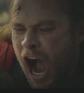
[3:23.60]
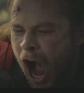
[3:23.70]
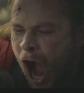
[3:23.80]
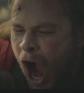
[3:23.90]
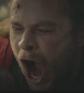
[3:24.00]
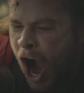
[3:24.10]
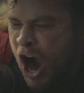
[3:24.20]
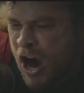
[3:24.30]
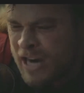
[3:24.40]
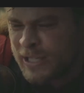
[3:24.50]

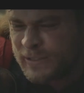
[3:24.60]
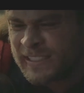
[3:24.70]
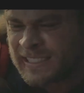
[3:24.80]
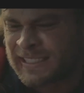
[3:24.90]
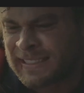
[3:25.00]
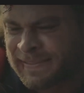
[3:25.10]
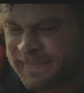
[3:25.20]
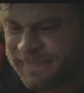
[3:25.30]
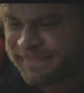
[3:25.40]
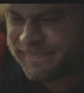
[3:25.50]
Asgardian guard show up
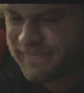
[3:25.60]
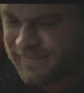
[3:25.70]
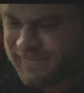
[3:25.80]
with what